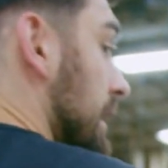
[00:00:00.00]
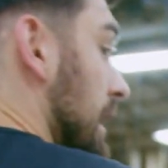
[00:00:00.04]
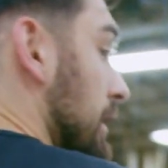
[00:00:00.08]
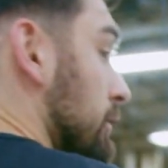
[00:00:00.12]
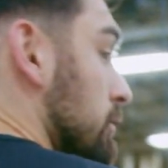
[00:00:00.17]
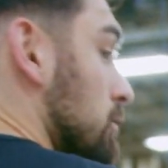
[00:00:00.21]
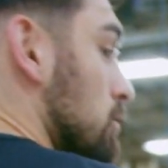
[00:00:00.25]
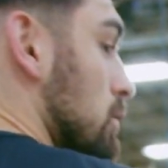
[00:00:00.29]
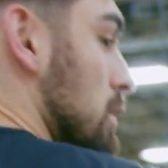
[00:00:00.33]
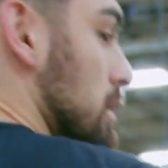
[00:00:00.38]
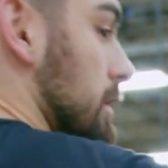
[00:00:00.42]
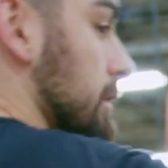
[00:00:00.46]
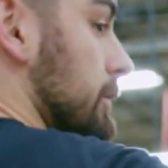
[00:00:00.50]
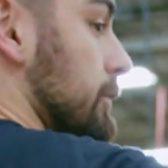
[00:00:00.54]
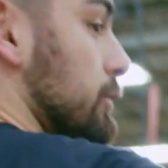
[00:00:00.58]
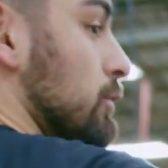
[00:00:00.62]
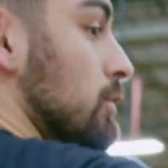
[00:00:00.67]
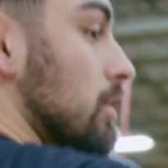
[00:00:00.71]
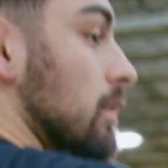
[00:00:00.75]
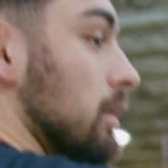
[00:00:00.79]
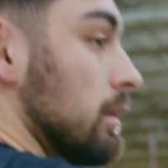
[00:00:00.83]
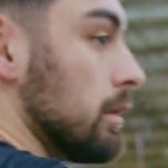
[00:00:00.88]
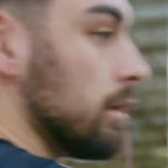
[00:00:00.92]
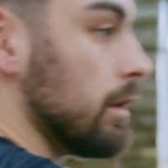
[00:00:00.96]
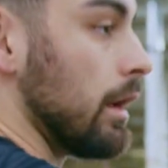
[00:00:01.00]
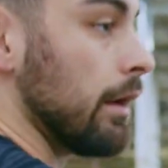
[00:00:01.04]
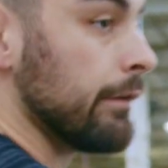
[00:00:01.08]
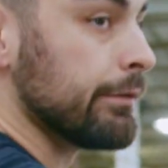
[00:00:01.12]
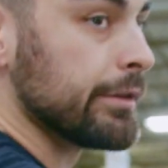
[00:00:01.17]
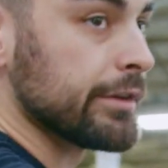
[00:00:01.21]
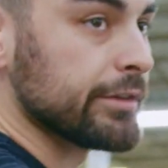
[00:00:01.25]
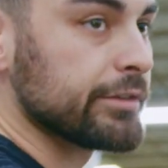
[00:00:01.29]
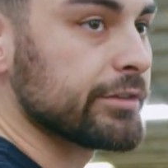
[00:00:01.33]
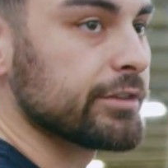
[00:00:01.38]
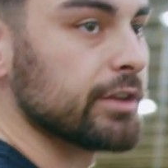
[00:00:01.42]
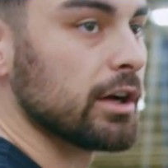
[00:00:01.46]
as we're walking through all of
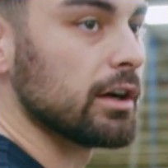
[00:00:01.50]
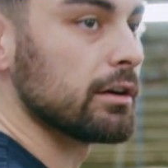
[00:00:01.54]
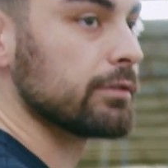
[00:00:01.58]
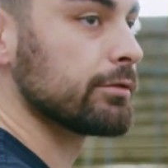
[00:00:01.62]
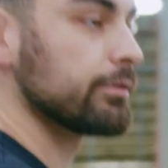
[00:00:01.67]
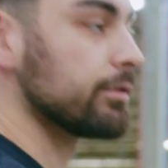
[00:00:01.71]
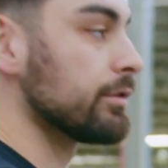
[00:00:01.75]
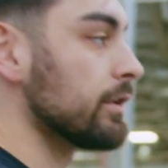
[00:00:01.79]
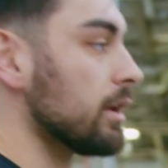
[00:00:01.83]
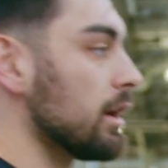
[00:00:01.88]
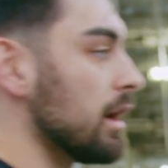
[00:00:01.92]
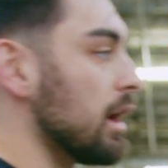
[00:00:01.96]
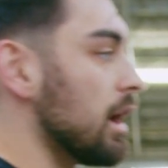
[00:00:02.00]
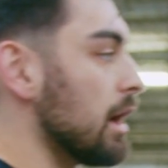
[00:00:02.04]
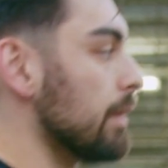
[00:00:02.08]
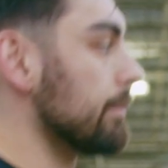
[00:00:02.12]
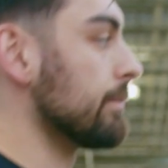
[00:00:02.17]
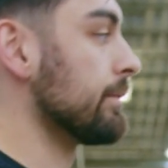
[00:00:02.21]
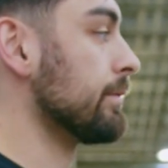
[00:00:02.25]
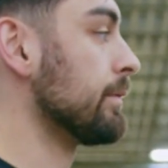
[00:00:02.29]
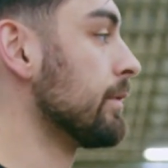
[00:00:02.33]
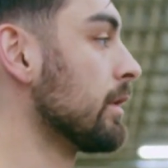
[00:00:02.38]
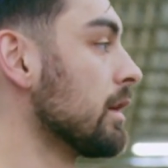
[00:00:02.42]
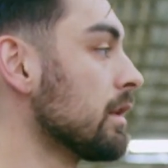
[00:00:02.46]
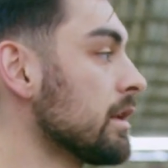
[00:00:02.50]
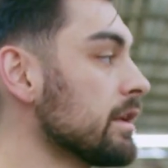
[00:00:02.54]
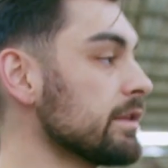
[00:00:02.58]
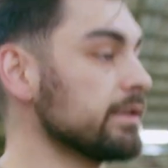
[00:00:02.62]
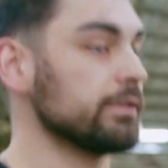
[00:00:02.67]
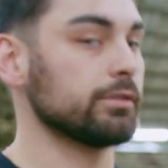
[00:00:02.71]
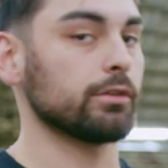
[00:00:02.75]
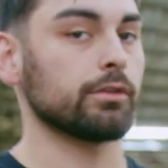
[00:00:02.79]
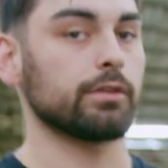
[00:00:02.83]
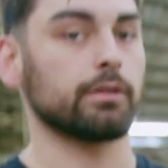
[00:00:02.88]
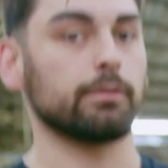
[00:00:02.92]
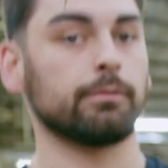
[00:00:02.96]
this stuff, a lot of these
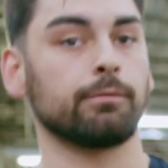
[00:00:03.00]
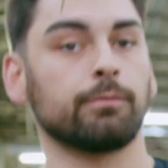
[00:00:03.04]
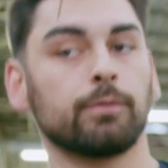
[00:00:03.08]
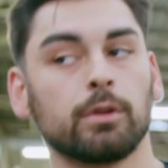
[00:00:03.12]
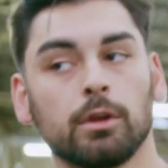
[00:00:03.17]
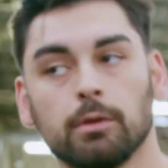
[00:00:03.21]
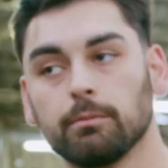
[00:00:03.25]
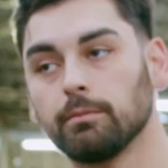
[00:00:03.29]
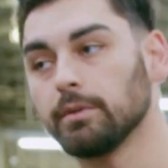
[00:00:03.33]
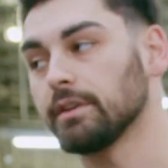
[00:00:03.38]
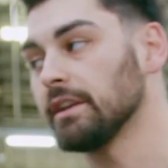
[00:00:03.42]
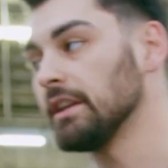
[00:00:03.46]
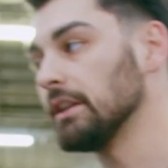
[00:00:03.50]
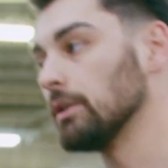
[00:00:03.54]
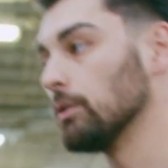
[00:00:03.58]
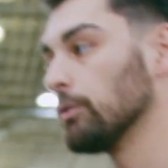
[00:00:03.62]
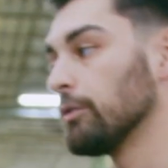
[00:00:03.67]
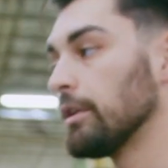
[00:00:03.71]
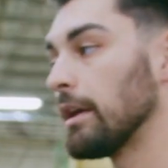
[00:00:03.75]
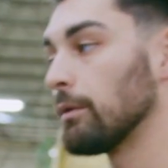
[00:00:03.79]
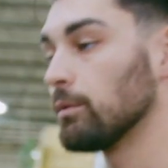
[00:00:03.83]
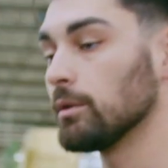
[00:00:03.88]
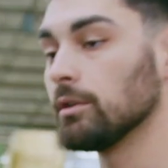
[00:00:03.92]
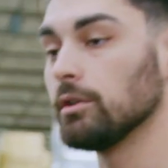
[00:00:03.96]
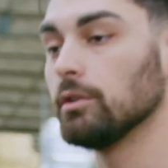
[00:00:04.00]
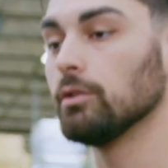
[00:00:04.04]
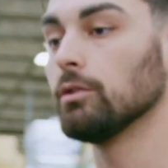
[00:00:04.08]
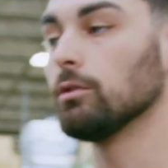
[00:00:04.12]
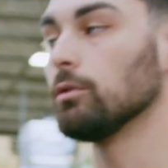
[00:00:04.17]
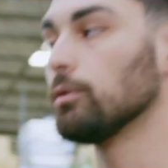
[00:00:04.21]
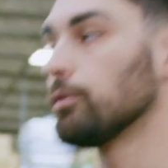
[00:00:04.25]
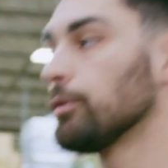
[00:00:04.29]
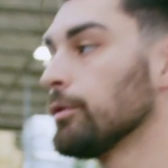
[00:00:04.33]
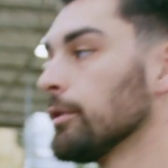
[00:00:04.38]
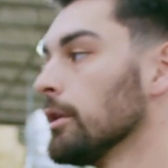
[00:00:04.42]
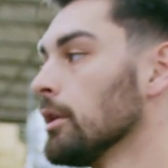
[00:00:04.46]
are the machinos that we
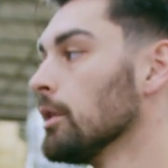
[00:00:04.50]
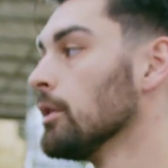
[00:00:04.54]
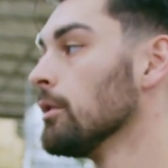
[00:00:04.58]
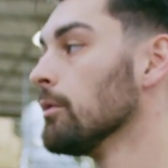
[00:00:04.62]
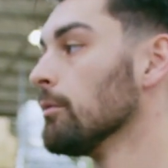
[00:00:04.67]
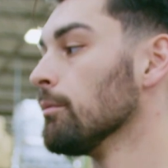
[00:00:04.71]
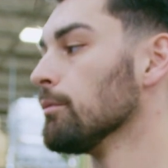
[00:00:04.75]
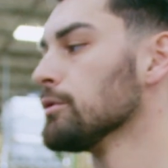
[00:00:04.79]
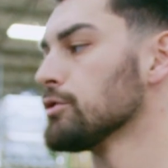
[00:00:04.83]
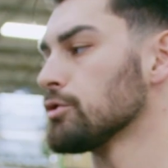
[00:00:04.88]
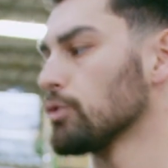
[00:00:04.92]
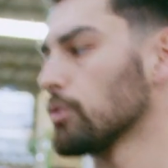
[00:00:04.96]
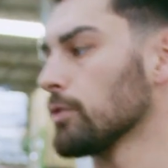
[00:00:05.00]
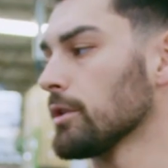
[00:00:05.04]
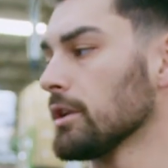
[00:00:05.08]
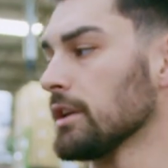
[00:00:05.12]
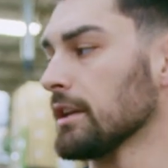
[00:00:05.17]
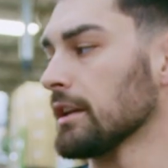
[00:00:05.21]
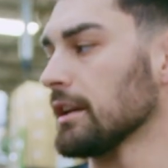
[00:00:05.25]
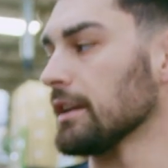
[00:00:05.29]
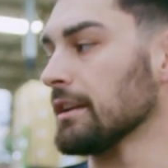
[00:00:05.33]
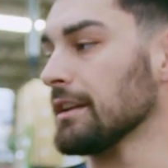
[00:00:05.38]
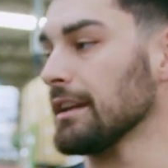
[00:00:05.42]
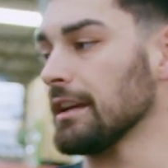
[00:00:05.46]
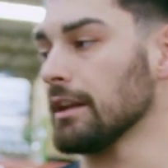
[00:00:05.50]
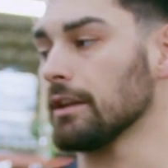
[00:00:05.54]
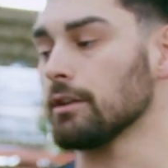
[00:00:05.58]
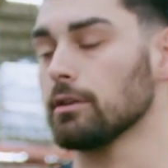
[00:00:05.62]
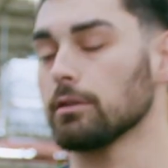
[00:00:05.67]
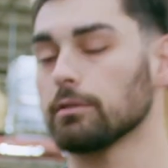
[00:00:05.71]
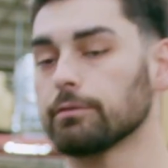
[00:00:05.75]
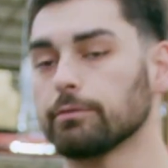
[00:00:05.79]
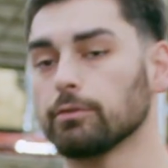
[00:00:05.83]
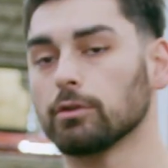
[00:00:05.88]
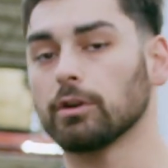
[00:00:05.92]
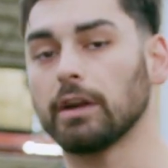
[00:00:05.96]
use. Majority, again,
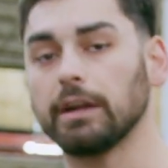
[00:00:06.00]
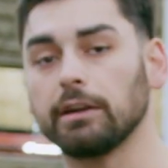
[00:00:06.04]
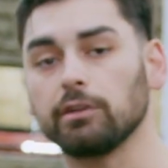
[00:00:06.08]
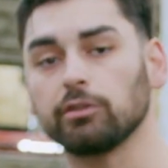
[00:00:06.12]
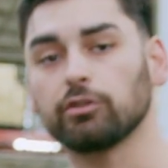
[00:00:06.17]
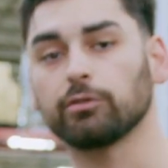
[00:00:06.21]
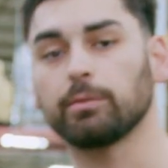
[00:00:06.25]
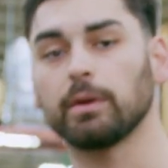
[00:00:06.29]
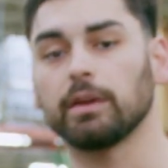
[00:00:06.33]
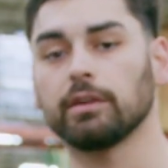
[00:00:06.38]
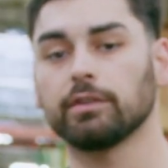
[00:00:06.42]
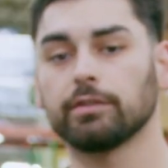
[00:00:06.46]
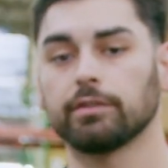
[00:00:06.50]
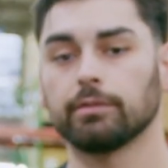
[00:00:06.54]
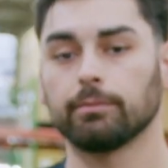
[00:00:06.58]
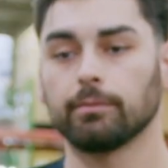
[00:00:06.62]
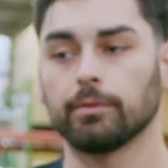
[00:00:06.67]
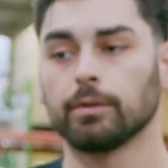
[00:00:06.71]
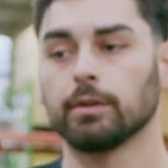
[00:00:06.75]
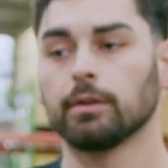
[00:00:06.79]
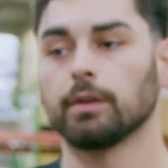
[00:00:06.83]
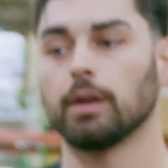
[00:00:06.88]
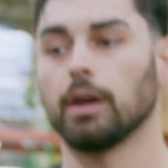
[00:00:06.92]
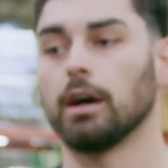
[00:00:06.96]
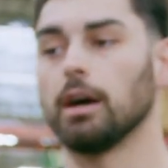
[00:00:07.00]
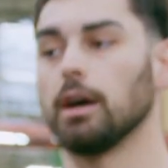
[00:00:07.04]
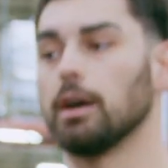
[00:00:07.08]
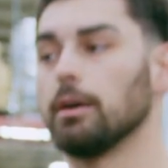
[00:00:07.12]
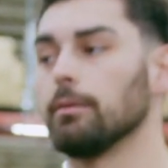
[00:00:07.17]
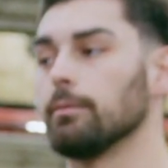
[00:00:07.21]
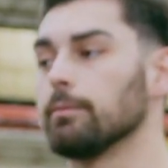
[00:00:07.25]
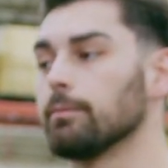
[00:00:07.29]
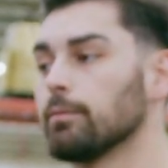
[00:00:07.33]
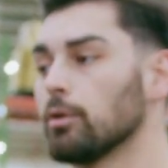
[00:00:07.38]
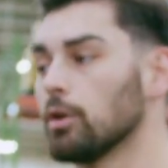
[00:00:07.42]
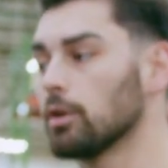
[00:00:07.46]
are for aerospace
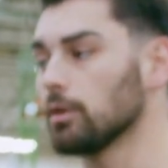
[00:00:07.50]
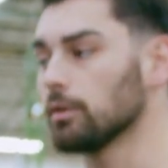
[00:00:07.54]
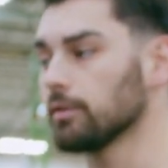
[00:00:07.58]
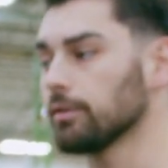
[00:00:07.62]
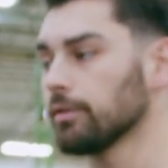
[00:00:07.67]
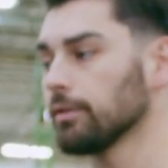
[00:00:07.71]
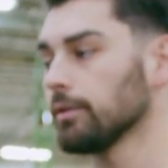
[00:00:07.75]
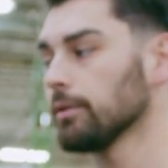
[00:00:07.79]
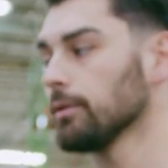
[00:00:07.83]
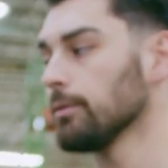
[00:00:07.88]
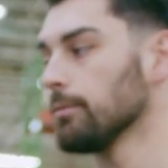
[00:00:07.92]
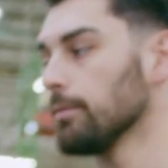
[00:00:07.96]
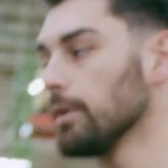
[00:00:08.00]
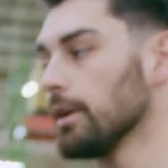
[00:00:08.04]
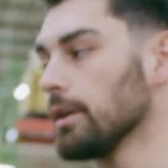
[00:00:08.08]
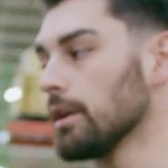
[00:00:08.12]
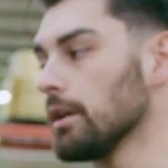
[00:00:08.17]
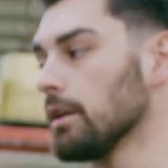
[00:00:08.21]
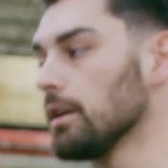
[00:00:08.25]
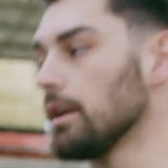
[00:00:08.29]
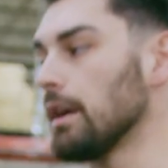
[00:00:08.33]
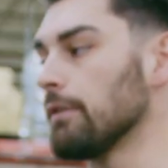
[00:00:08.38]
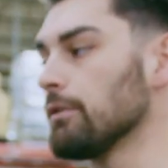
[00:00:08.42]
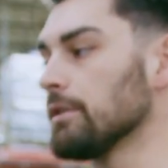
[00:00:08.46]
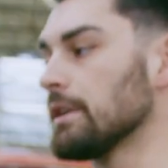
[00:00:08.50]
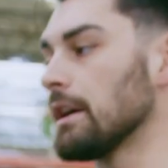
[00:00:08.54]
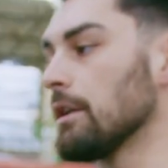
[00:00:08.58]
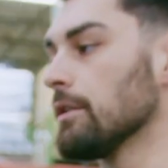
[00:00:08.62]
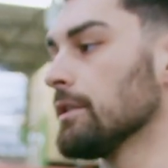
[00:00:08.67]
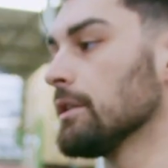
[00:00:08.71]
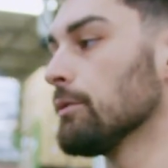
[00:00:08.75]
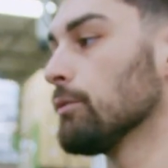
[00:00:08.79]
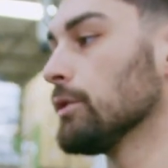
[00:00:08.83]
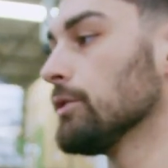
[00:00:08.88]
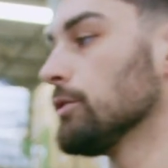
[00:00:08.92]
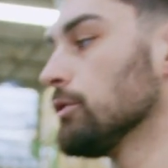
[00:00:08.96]
parts, but every now and
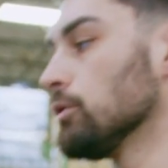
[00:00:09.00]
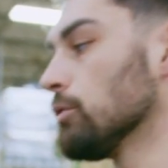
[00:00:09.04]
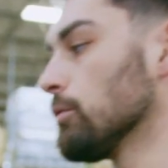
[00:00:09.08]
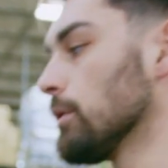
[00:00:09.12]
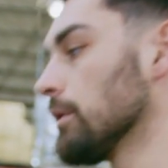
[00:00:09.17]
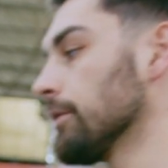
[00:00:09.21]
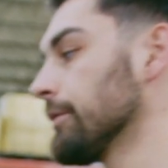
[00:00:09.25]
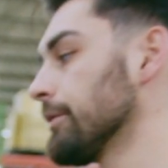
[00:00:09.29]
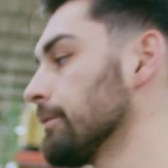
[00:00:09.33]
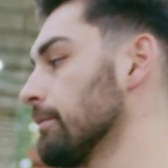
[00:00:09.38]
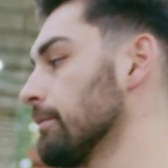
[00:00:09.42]
then we do run some